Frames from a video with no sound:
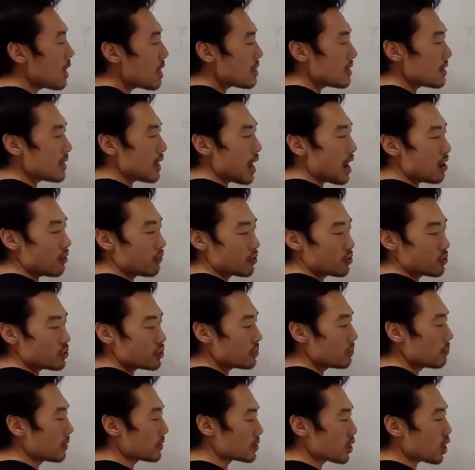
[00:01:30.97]
the
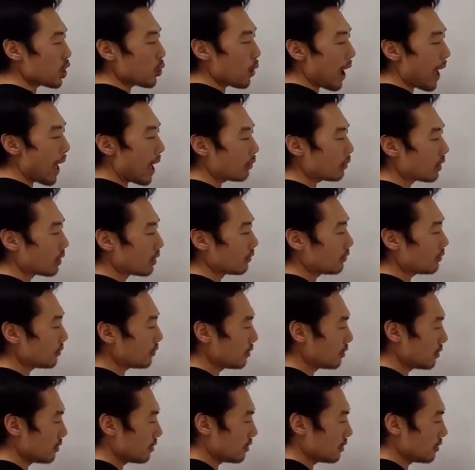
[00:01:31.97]
arrows must go out of